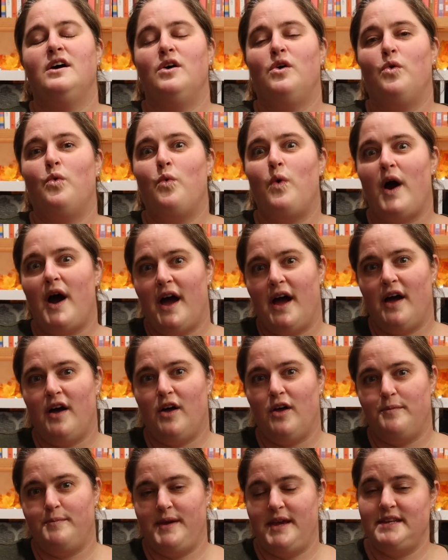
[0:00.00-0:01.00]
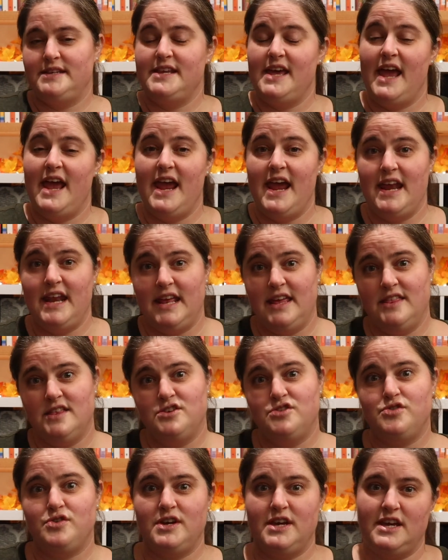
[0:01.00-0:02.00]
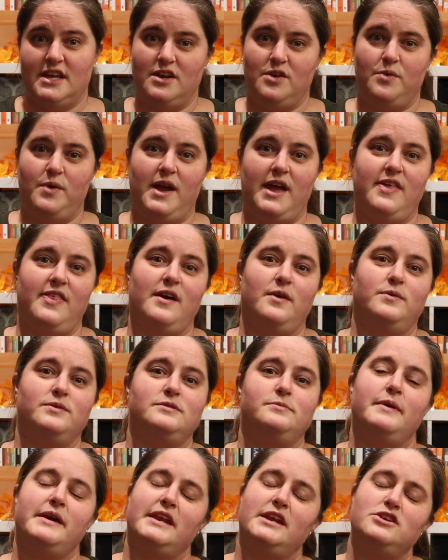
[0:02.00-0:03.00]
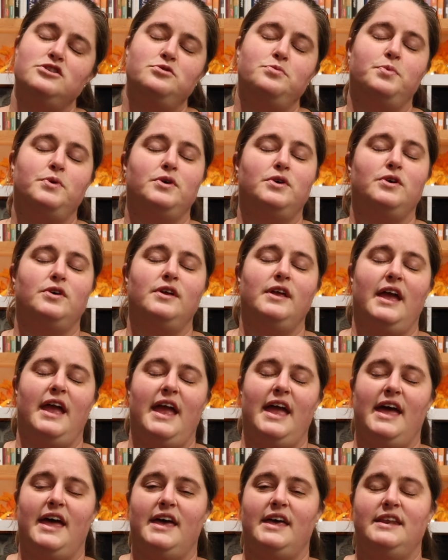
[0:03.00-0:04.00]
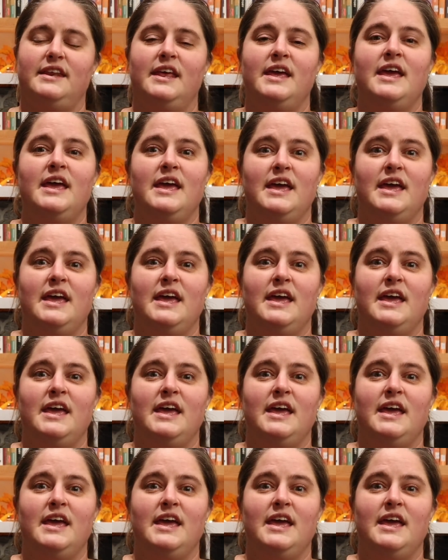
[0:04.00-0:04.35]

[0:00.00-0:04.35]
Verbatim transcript: while maintaining the tree in a way that was manageable and